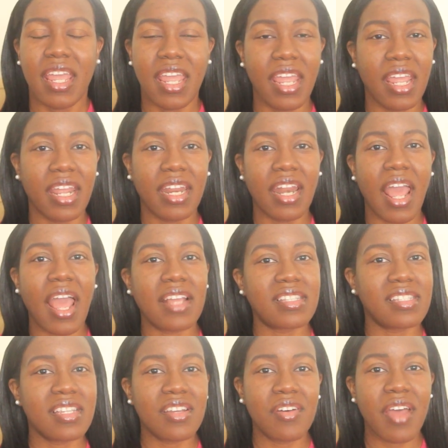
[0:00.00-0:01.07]
And I
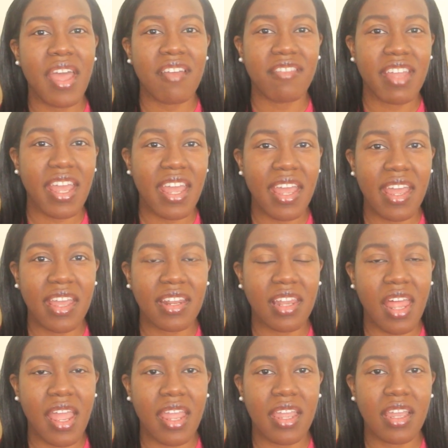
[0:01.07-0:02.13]
still haven't had
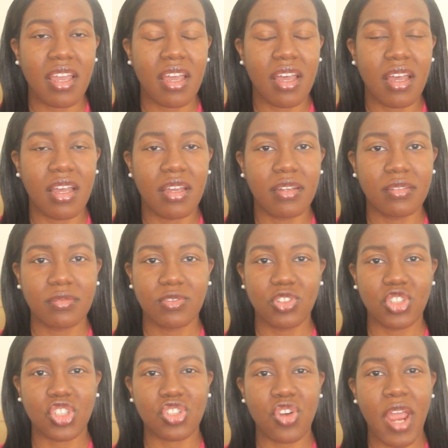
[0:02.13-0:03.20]
like
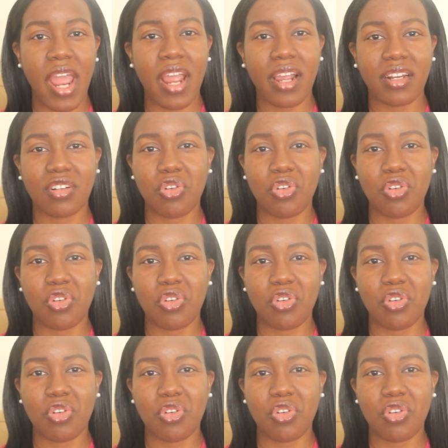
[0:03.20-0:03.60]
dry